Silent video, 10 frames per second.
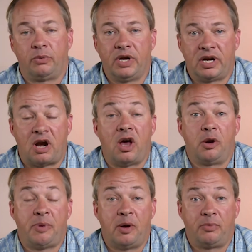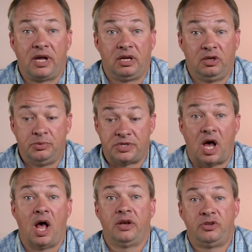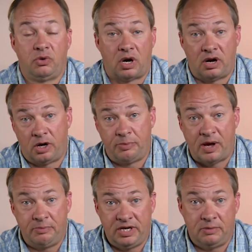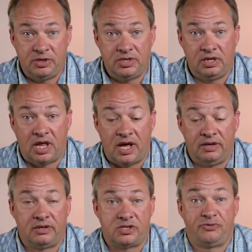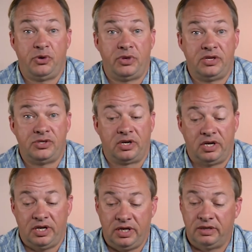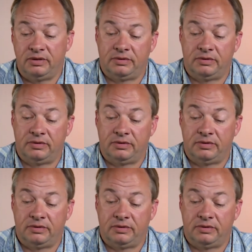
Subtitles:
rig our 100-pound braided loops onto our 100-pound BWT line, there's a few things you're going to need.